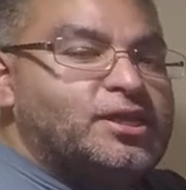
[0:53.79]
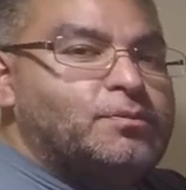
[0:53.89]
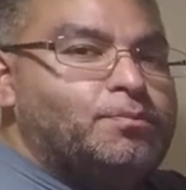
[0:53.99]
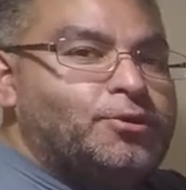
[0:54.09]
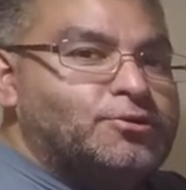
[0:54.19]

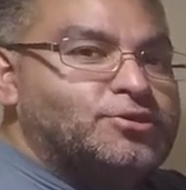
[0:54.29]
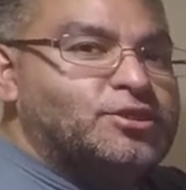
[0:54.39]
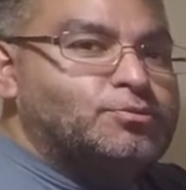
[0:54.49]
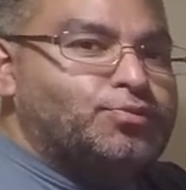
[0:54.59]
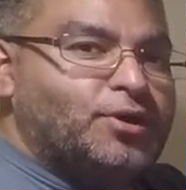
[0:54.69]
can
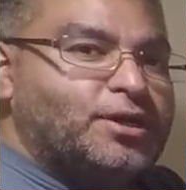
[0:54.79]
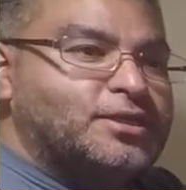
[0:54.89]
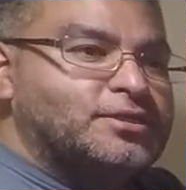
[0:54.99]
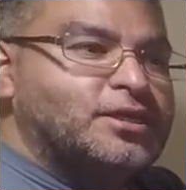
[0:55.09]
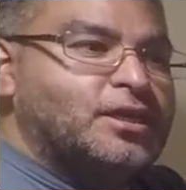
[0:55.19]
purchase
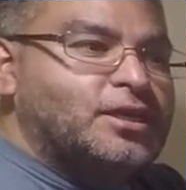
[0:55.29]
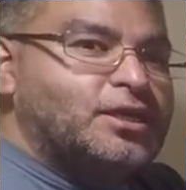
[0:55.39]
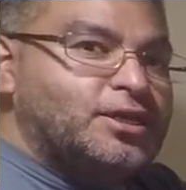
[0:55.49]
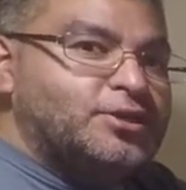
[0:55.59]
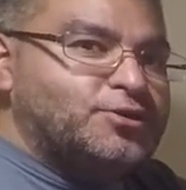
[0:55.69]
products
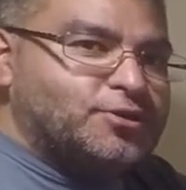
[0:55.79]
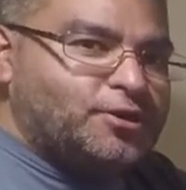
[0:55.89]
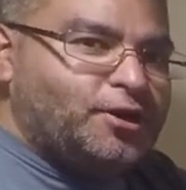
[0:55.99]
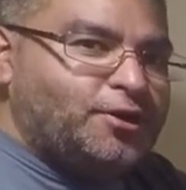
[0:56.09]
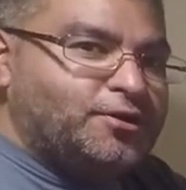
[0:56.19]
in your
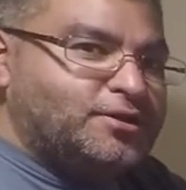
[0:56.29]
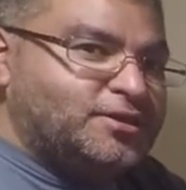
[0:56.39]
car.